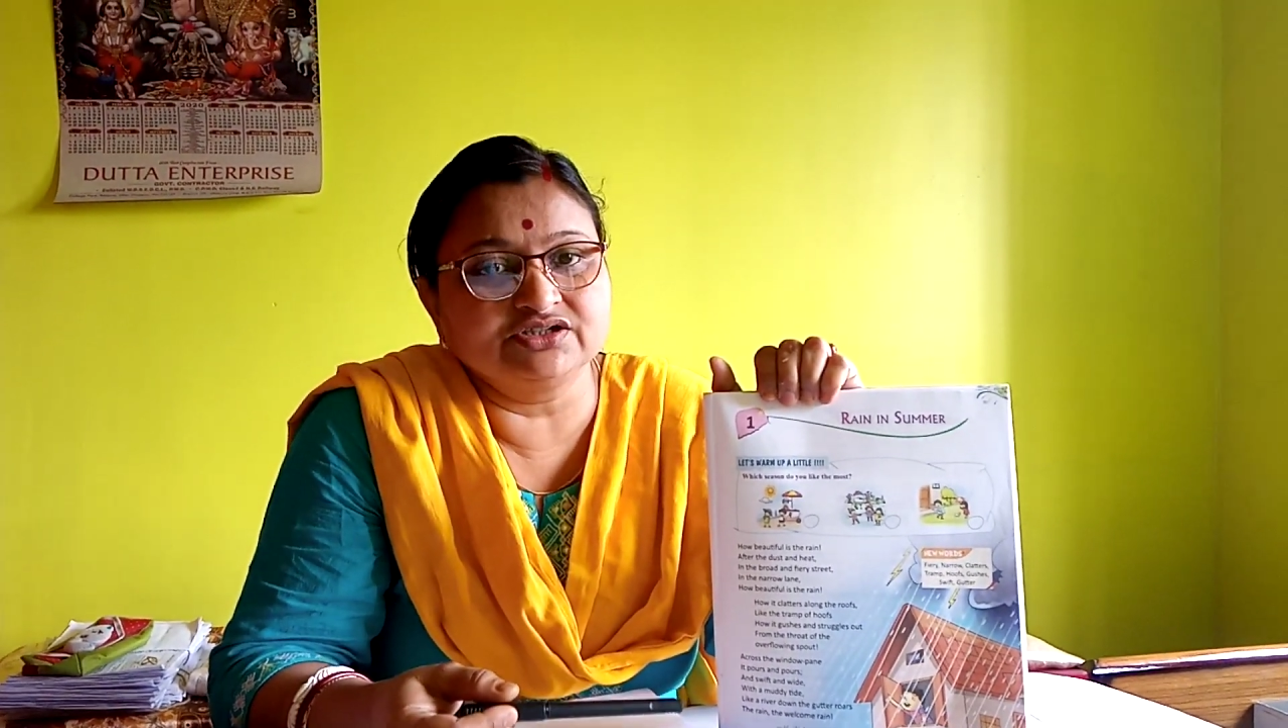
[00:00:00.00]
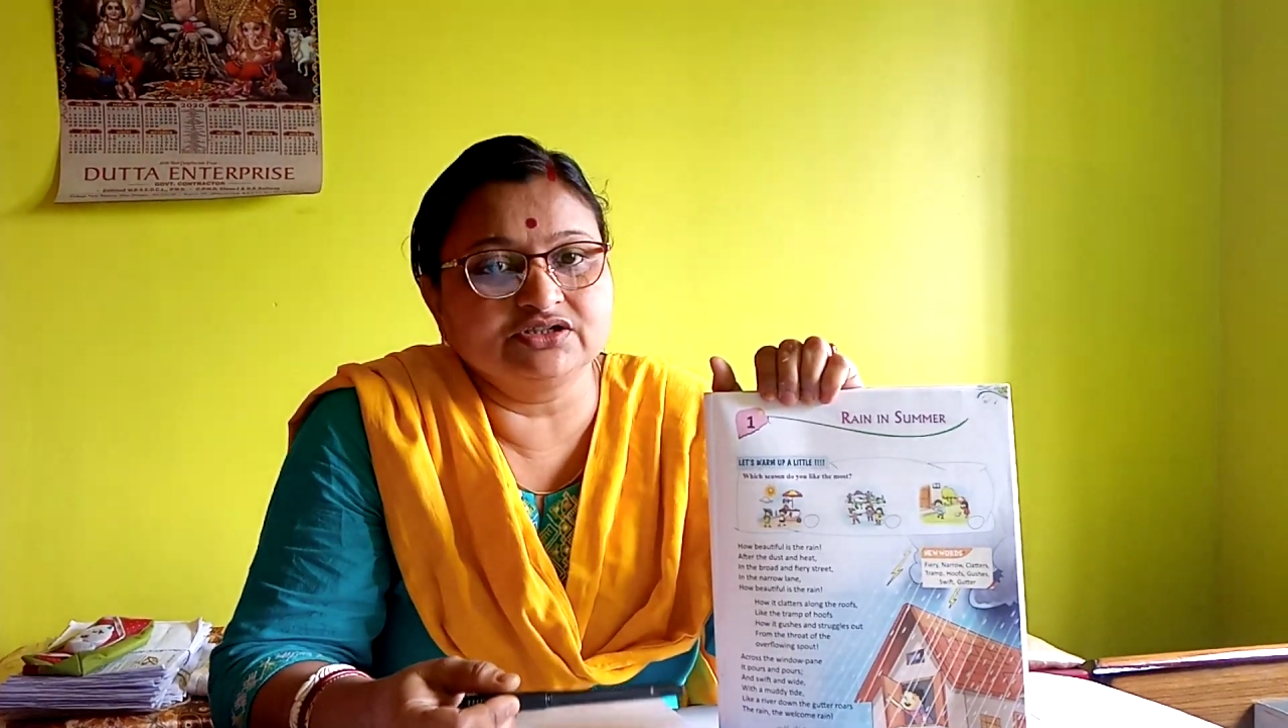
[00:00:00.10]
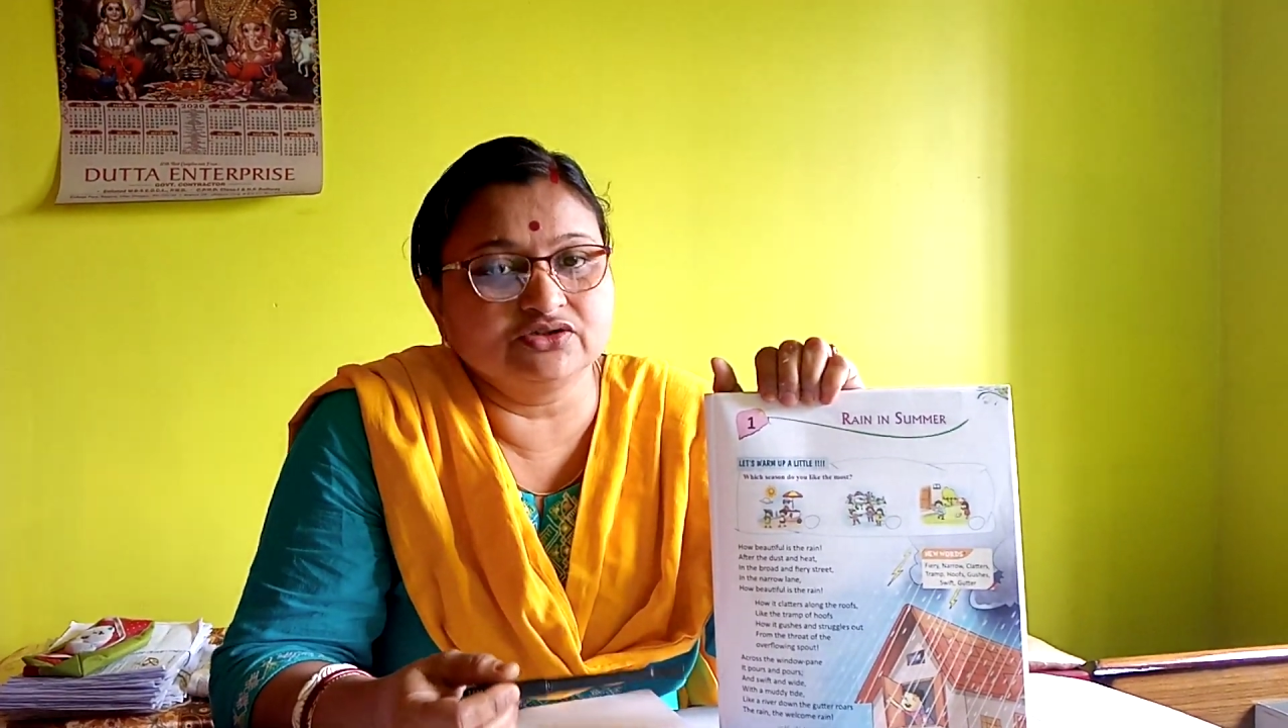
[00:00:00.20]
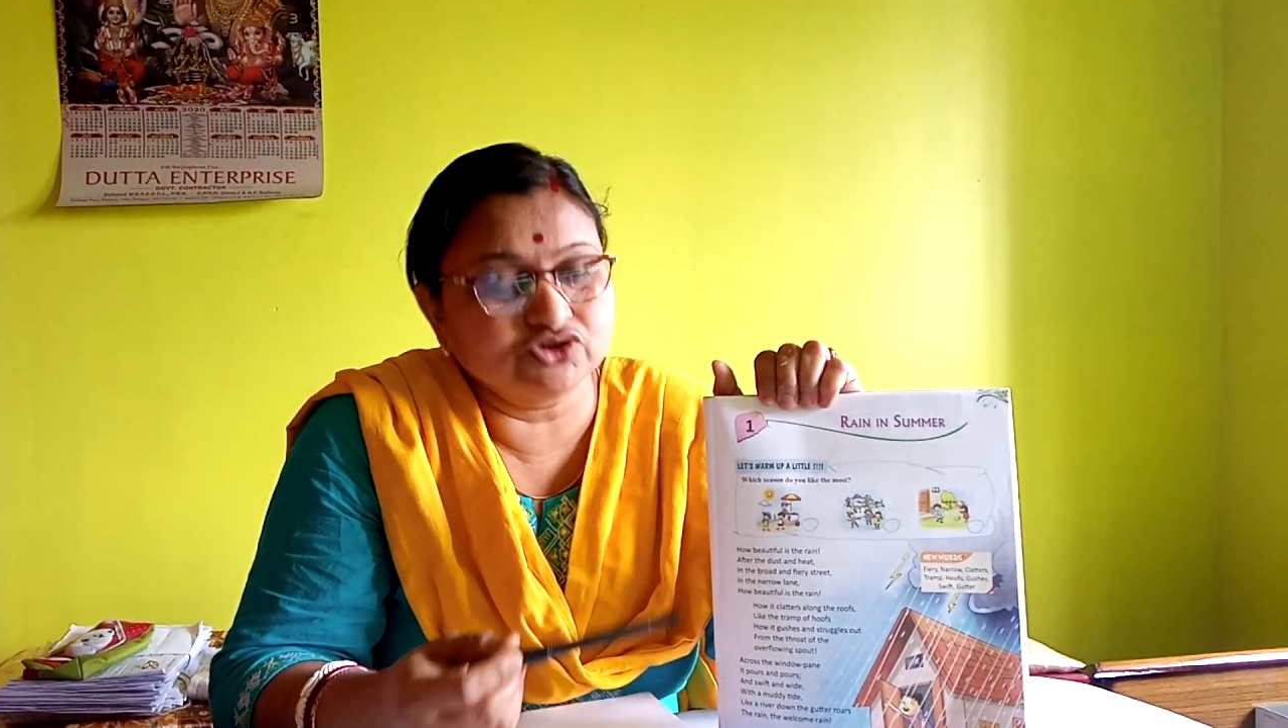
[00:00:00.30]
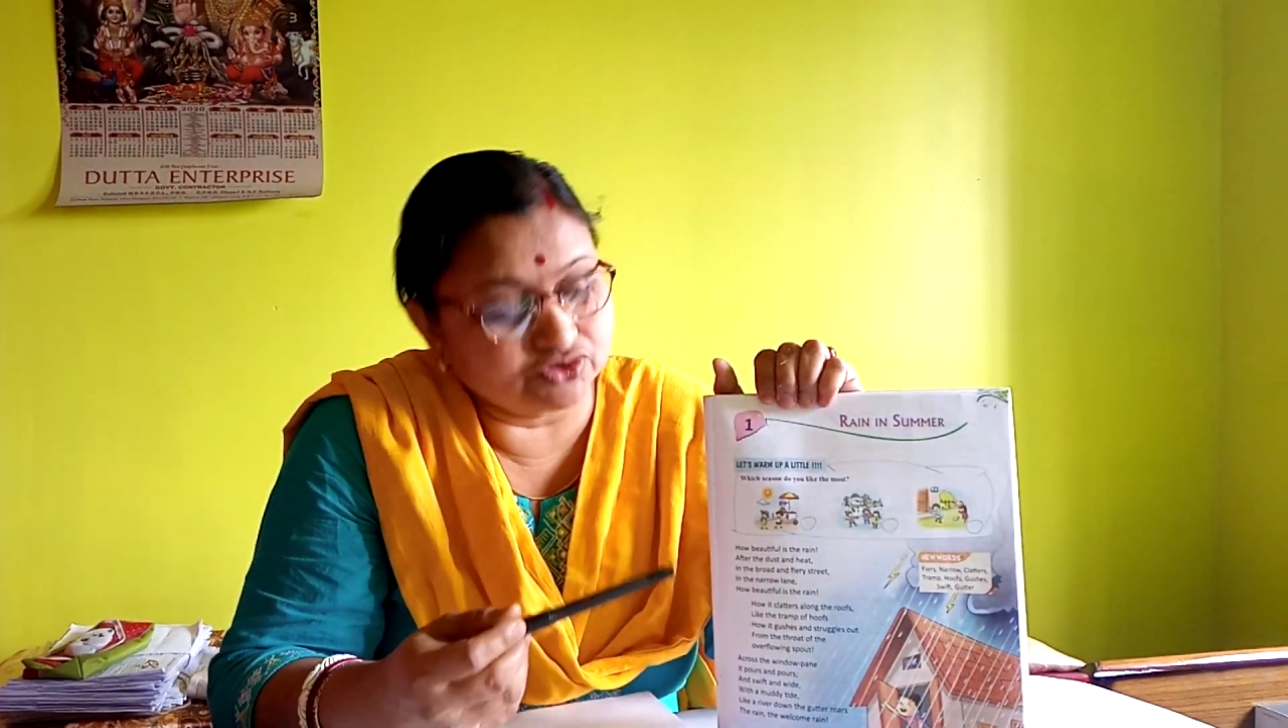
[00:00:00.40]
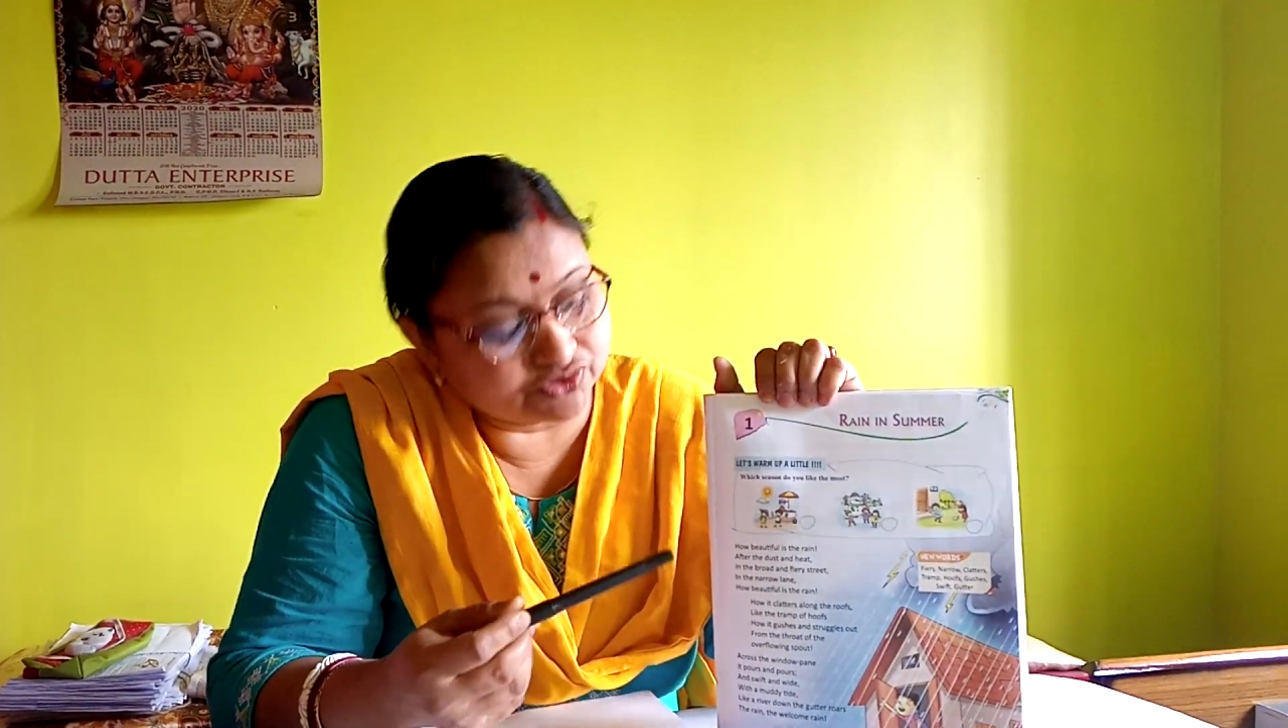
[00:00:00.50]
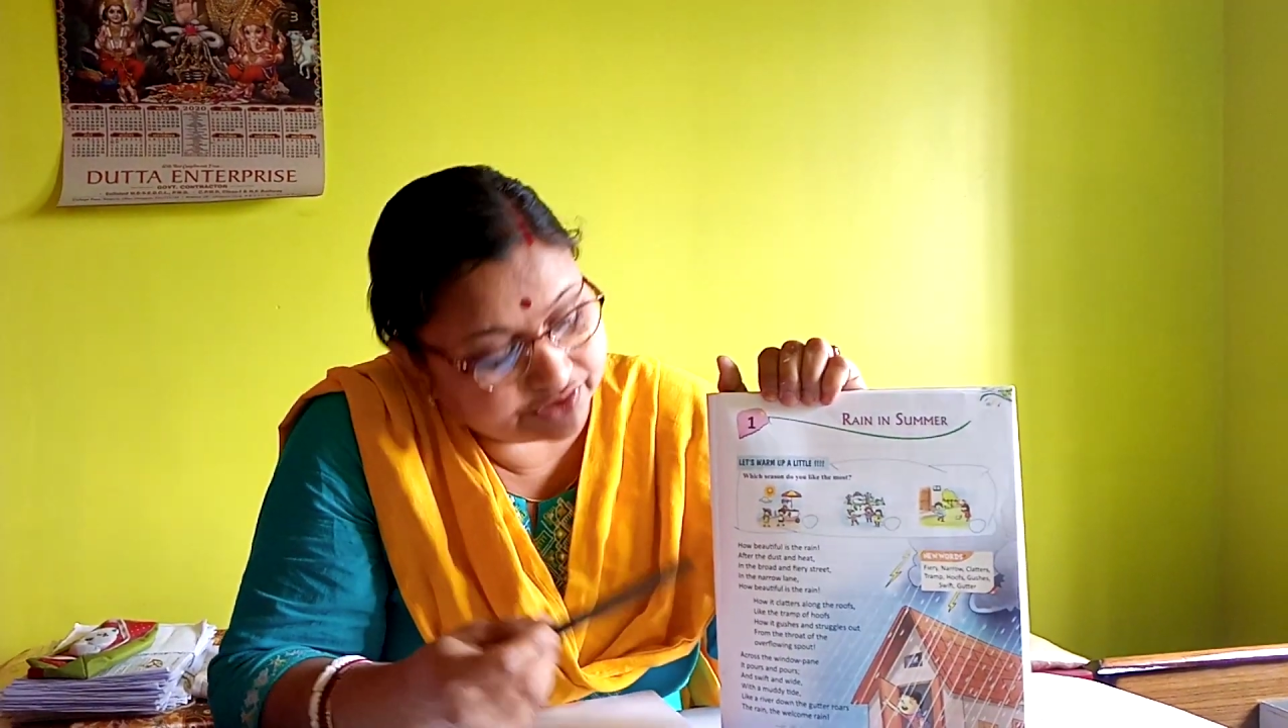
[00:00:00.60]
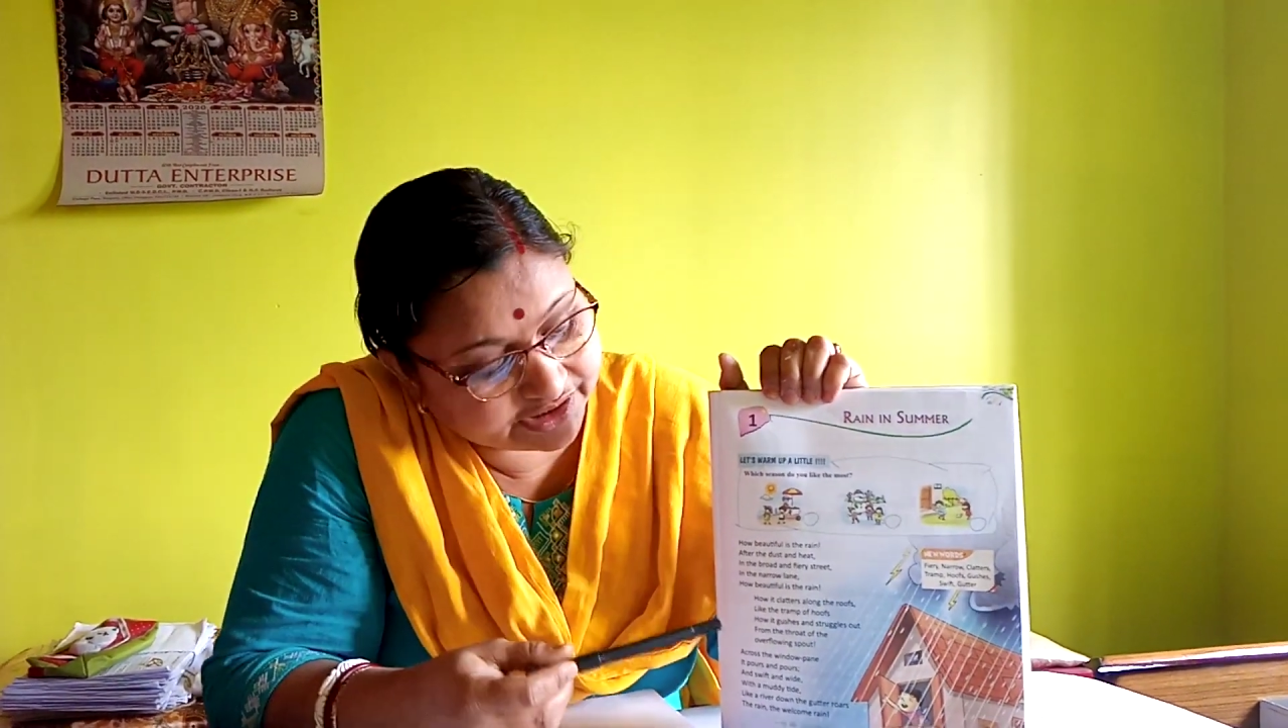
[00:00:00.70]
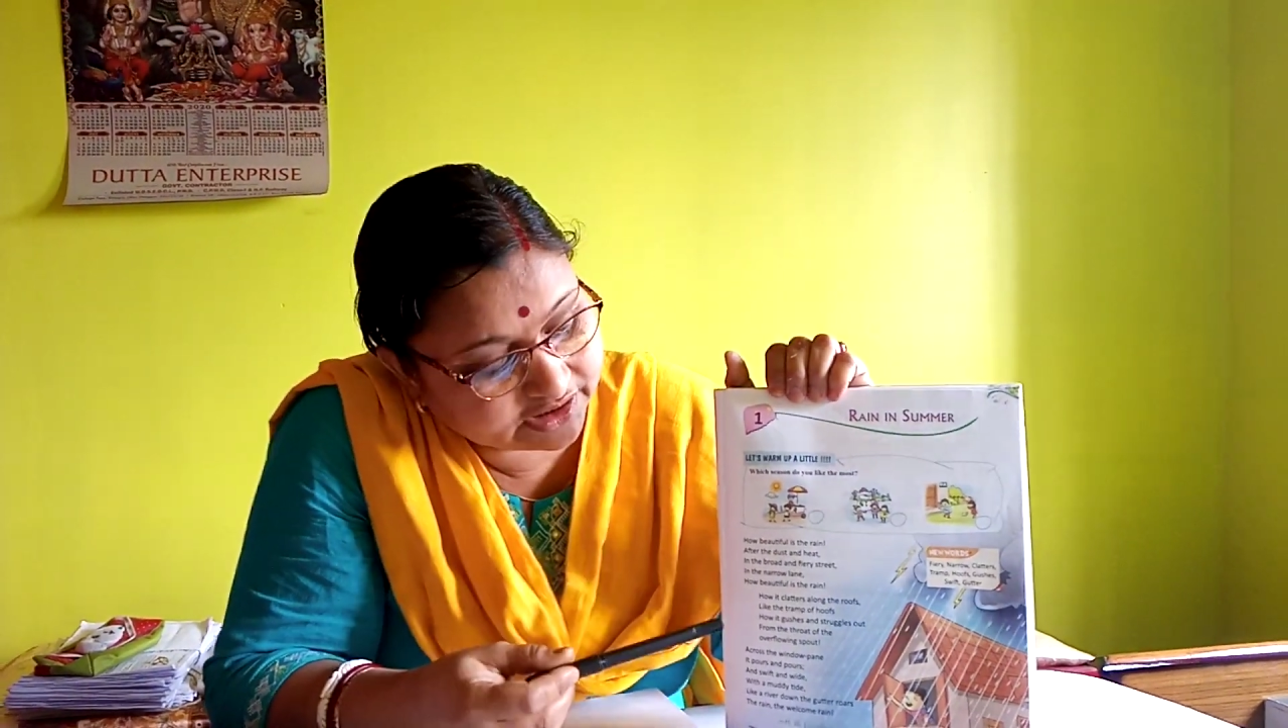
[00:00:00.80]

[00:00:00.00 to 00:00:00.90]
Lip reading: you should read